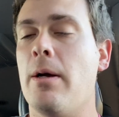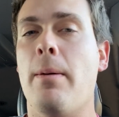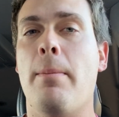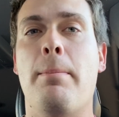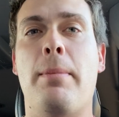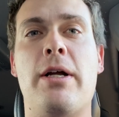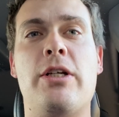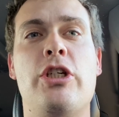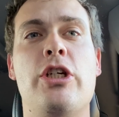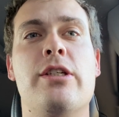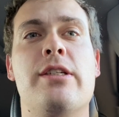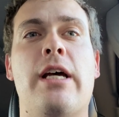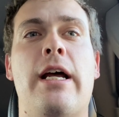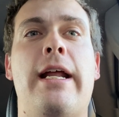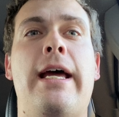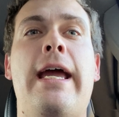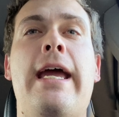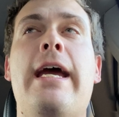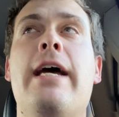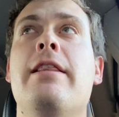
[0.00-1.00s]
But she's going
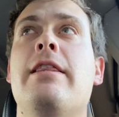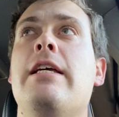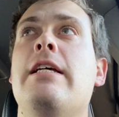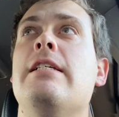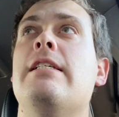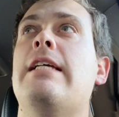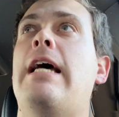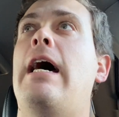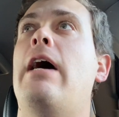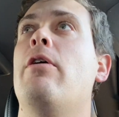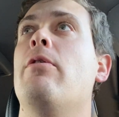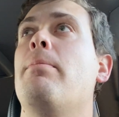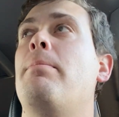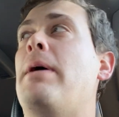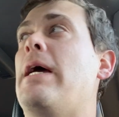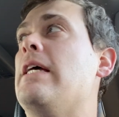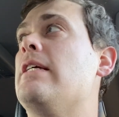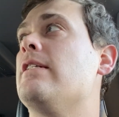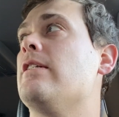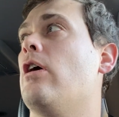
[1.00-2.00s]
to hand these out
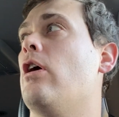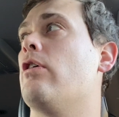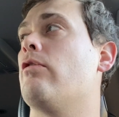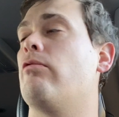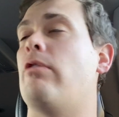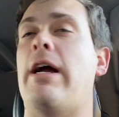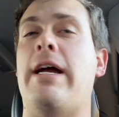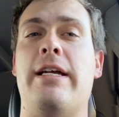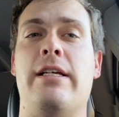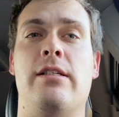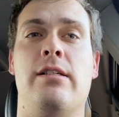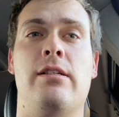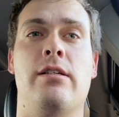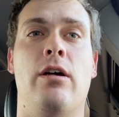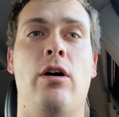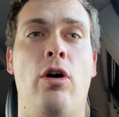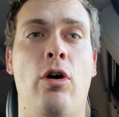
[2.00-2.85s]
based on race.